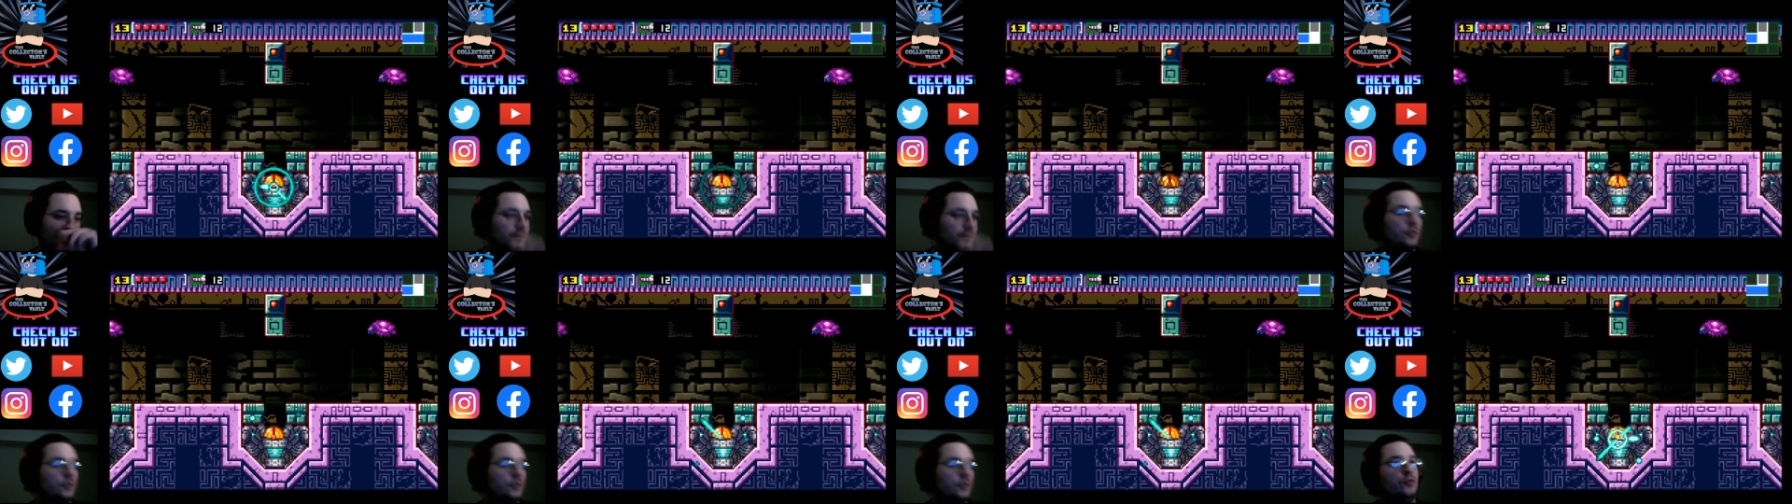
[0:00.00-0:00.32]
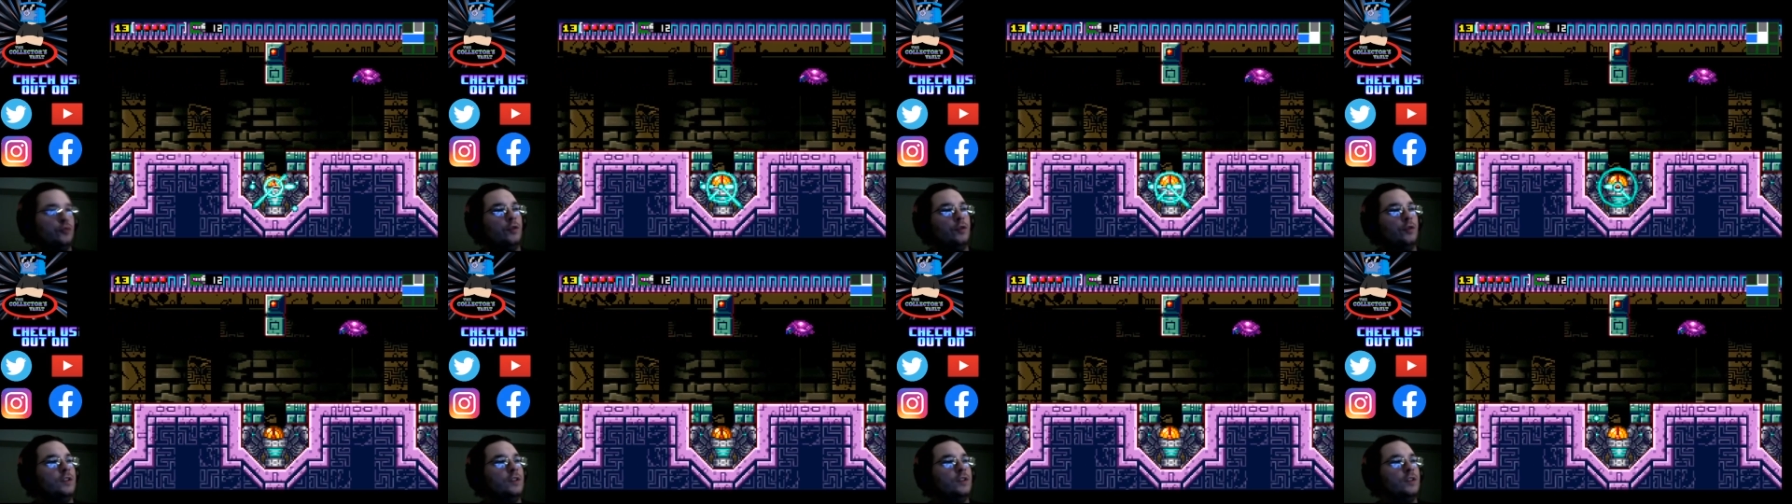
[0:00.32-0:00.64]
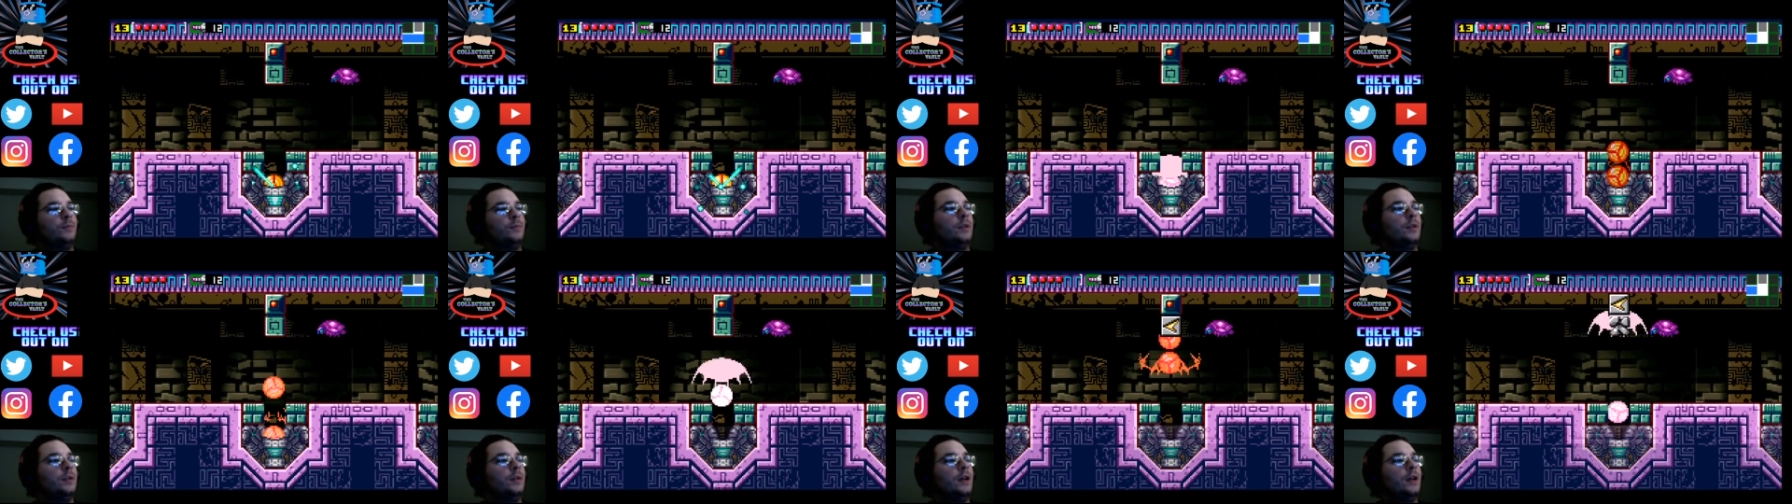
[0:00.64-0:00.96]
destroy these
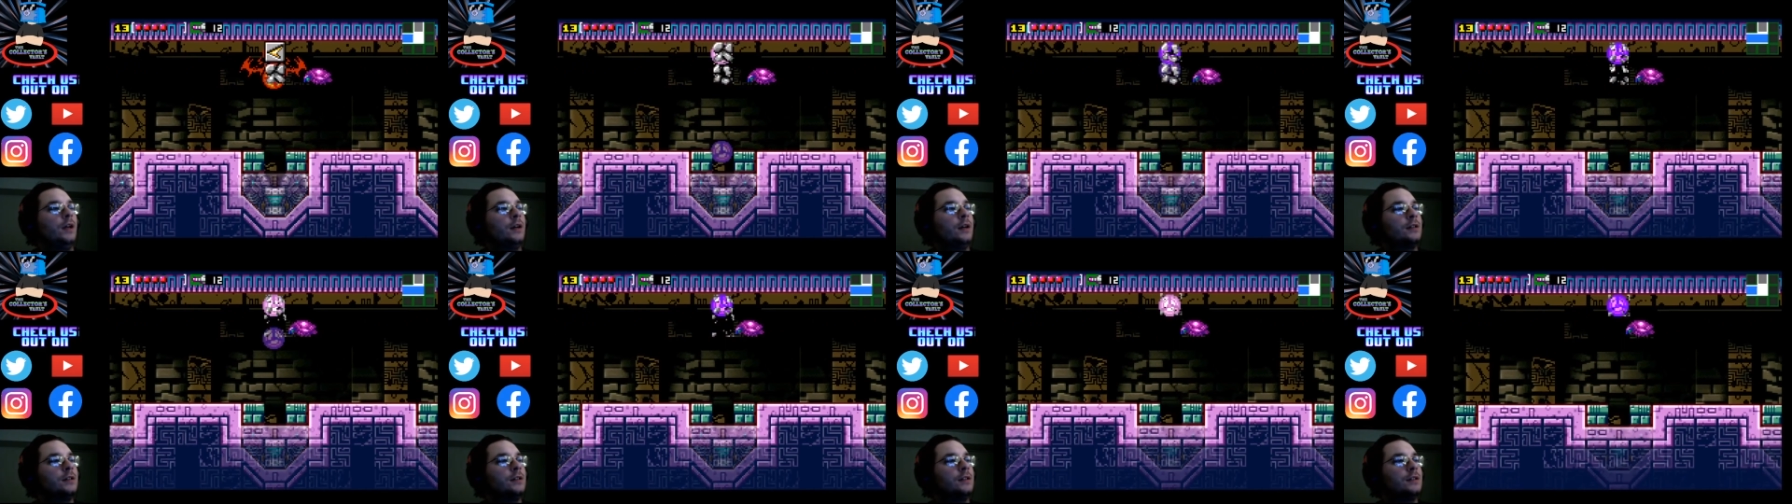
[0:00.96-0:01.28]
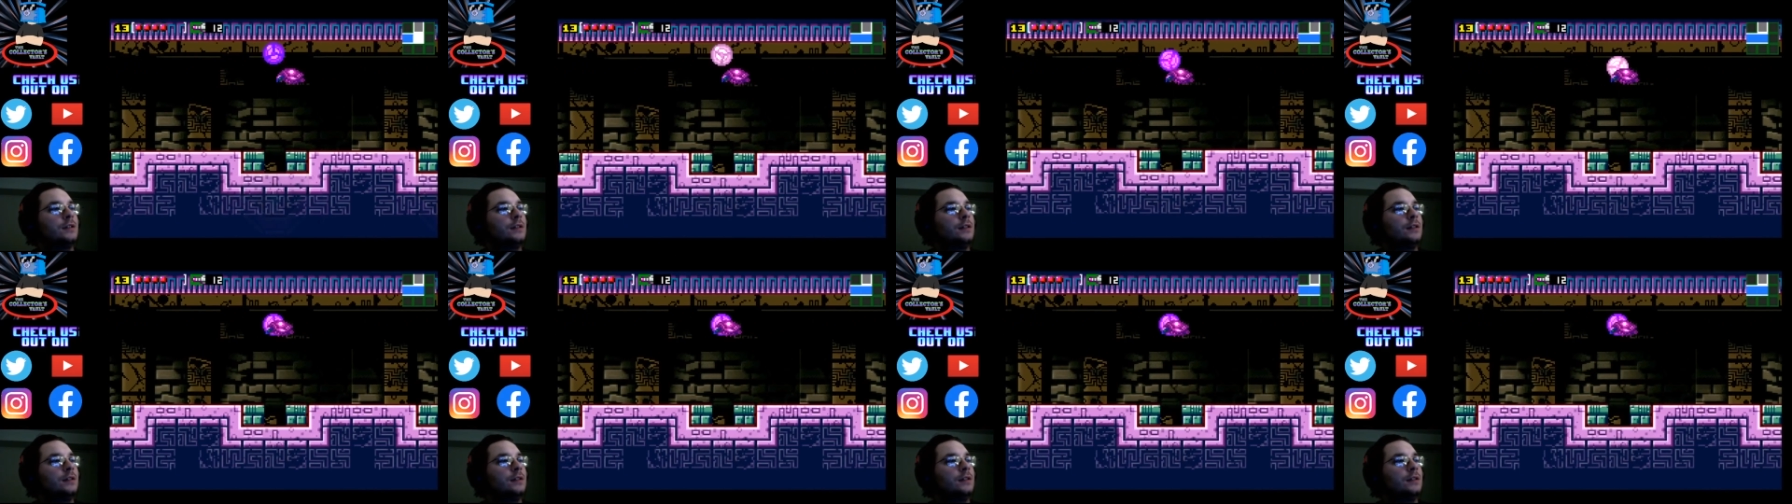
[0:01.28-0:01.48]
blocks.